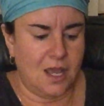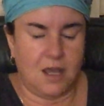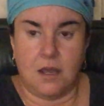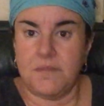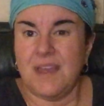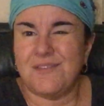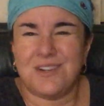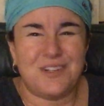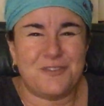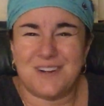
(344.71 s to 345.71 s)
They have
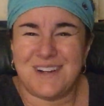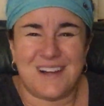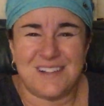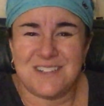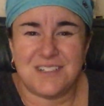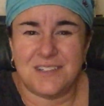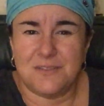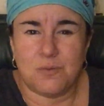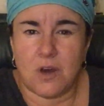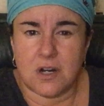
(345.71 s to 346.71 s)
all different kinds
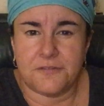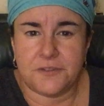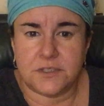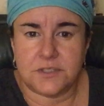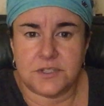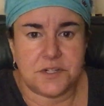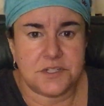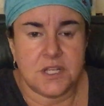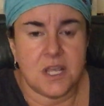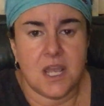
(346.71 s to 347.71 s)
of water filters.